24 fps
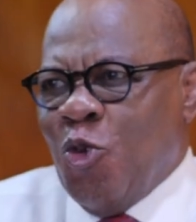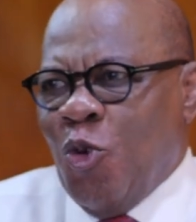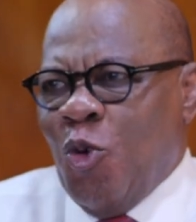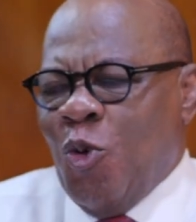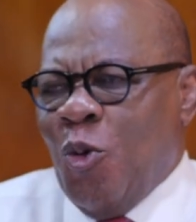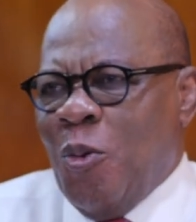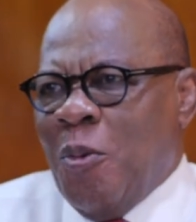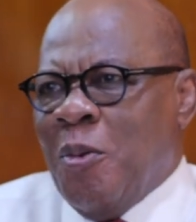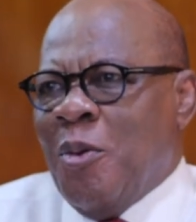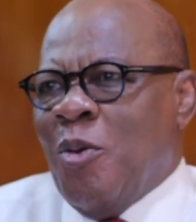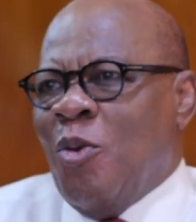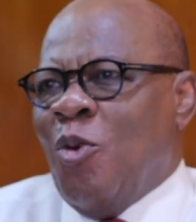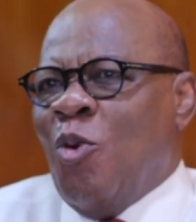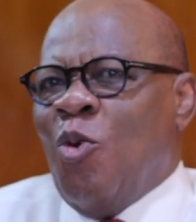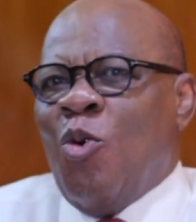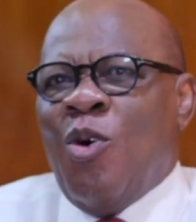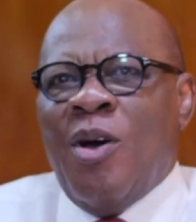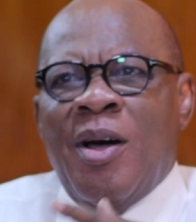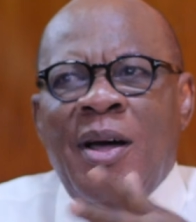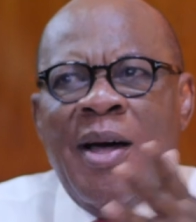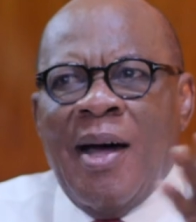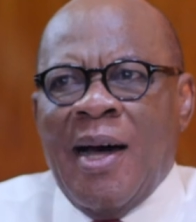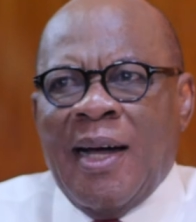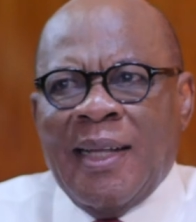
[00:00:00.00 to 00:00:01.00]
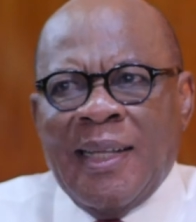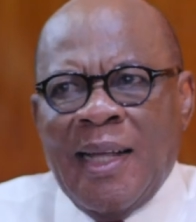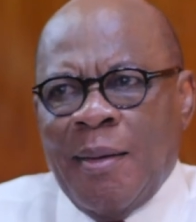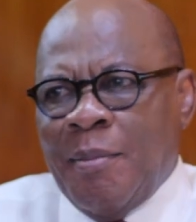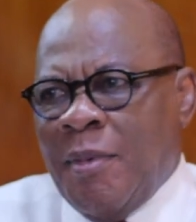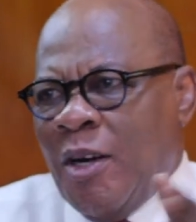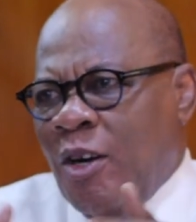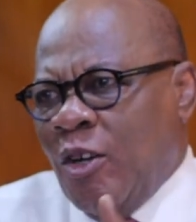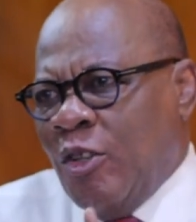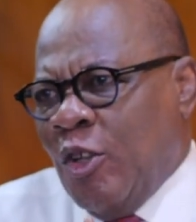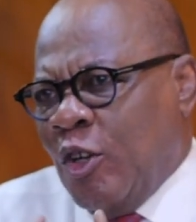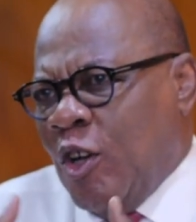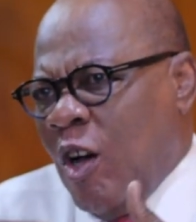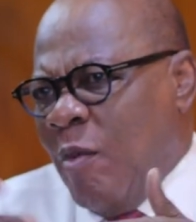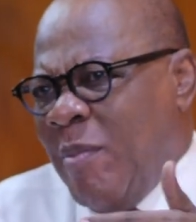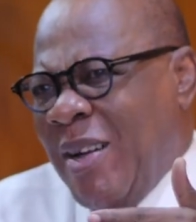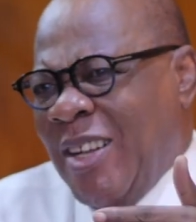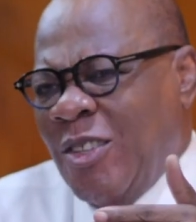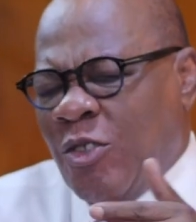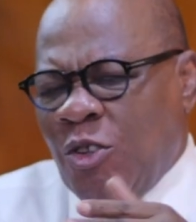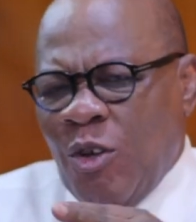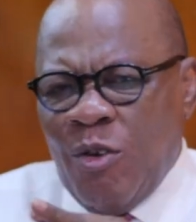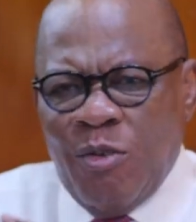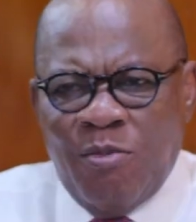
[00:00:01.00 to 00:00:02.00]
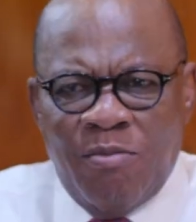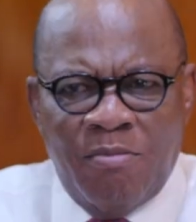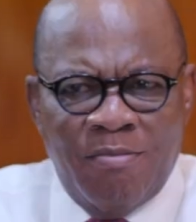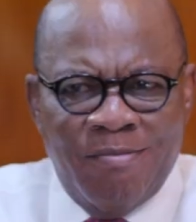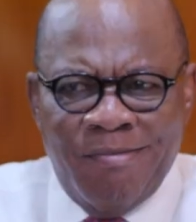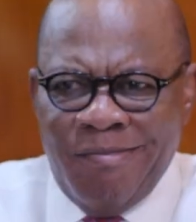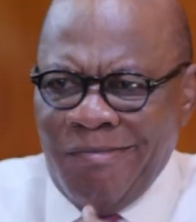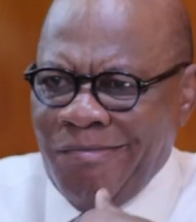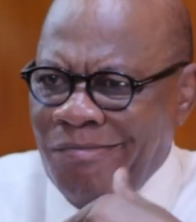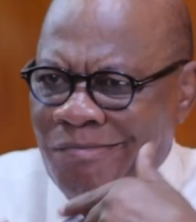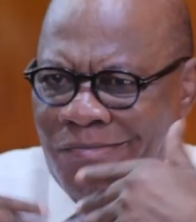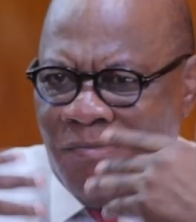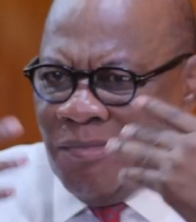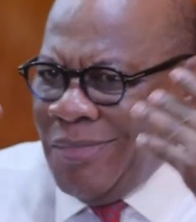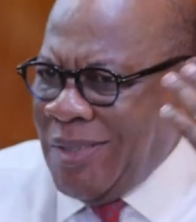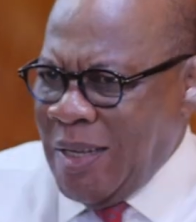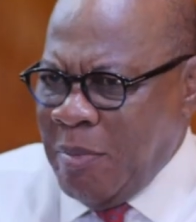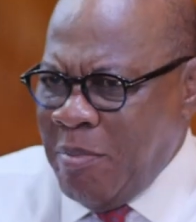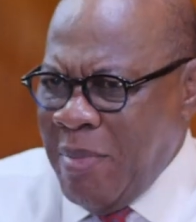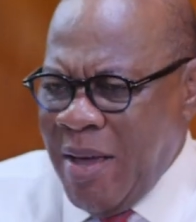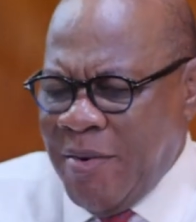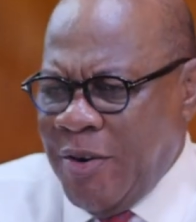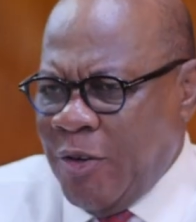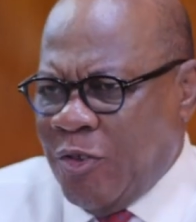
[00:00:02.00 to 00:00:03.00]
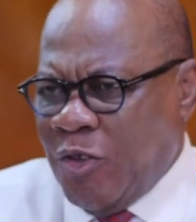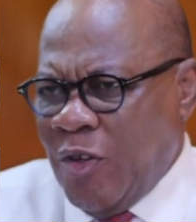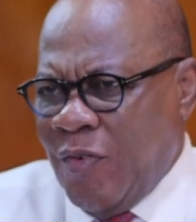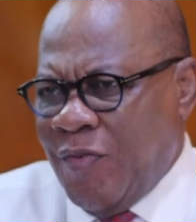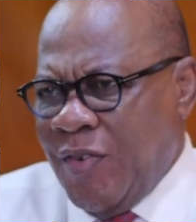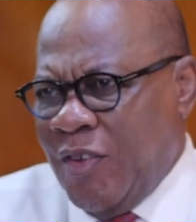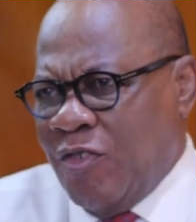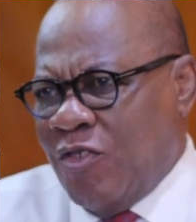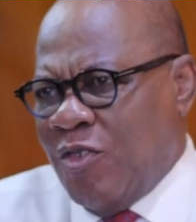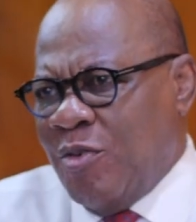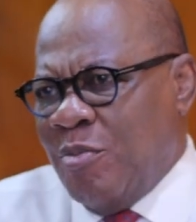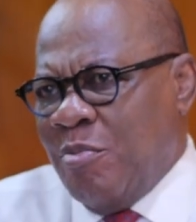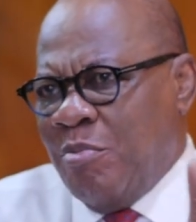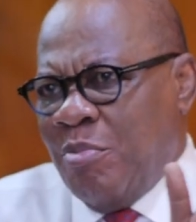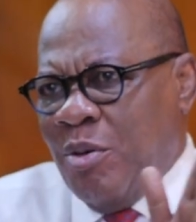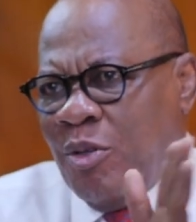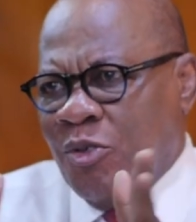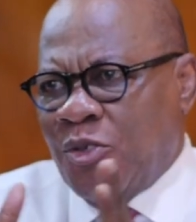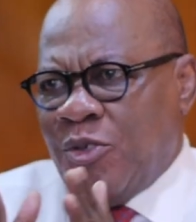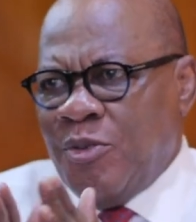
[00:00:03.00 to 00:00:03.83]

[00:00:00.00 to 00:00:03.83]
So, and I'm not going to comment on the merits of it, hmm.